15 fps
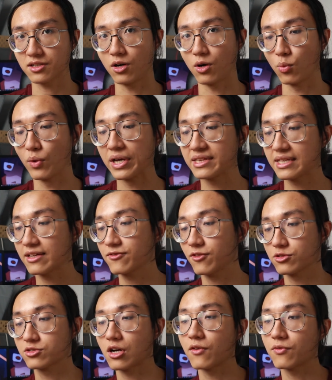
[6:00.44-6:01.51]
or waiting
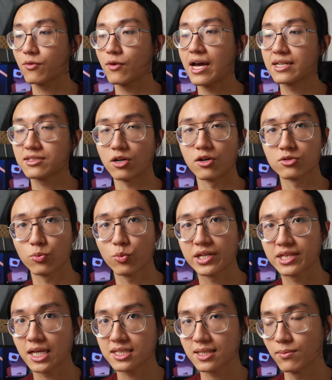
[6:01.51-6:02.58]
for softwares or
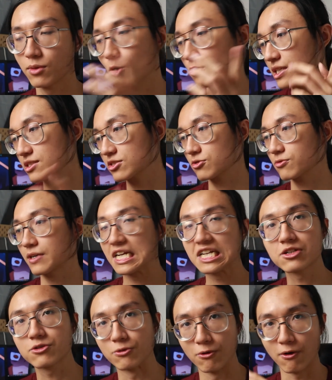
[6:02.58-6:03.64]
waiting some loading
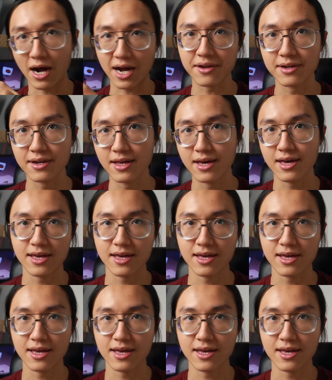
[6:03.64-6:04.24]
screen to run.